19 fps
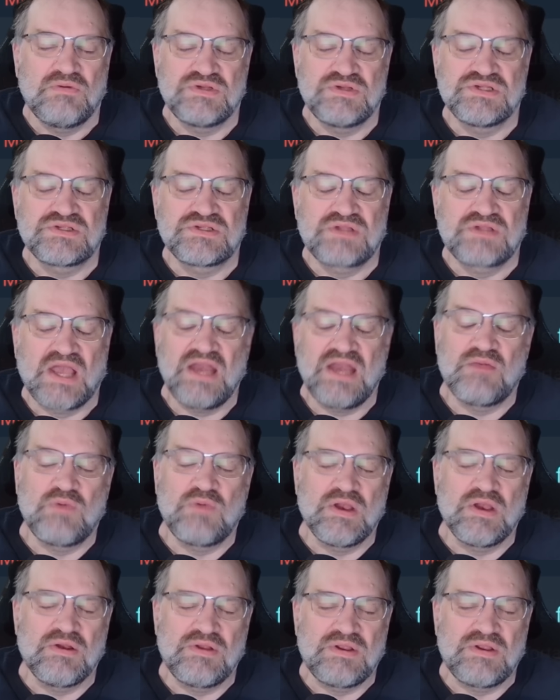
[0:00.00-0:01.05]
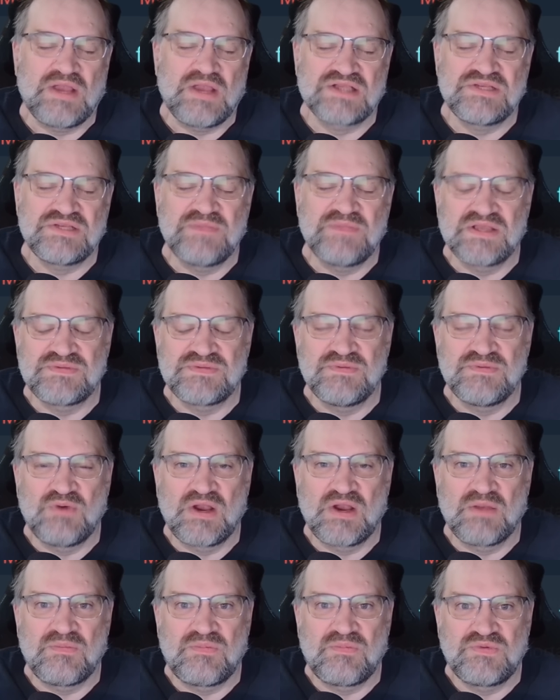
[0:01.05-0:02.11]
which is kind of weird and actually makes me
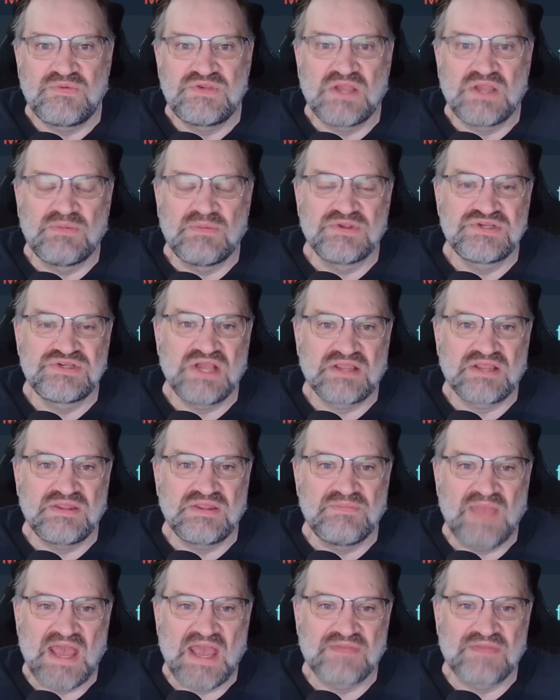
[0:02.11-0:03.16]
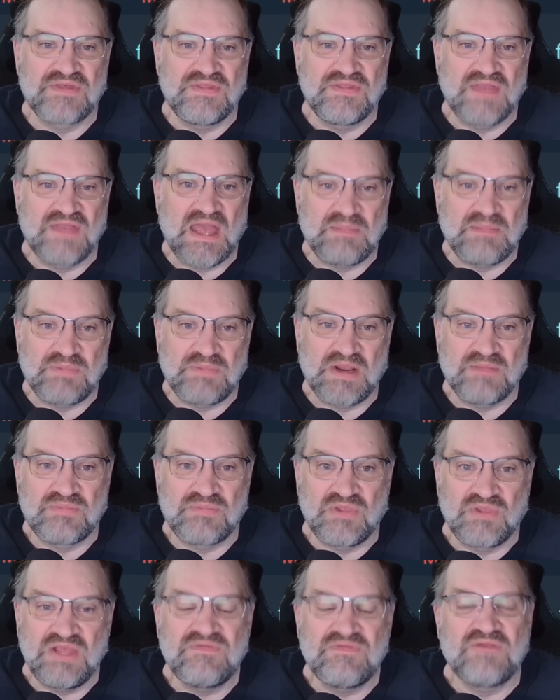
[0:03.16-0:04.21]
want to double check the math on that, but I
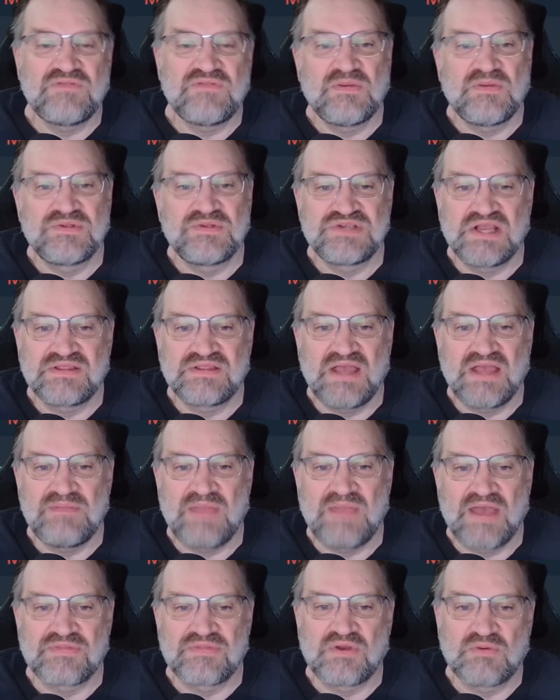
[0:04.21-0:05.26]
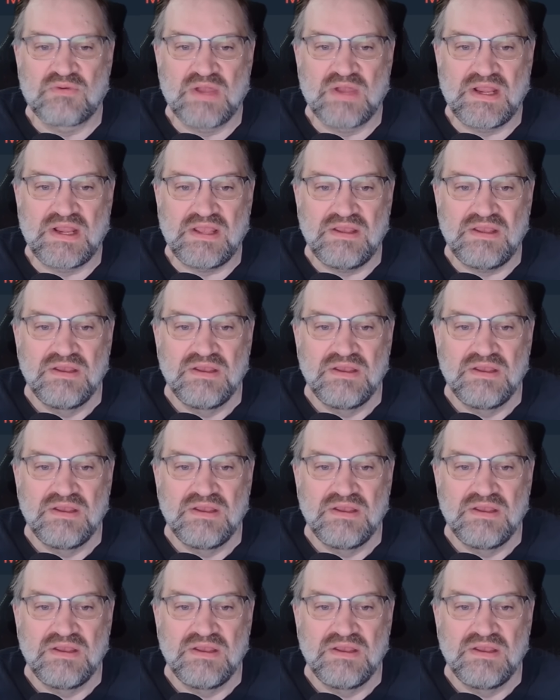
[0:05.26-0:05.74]
believe I've double checked that math already.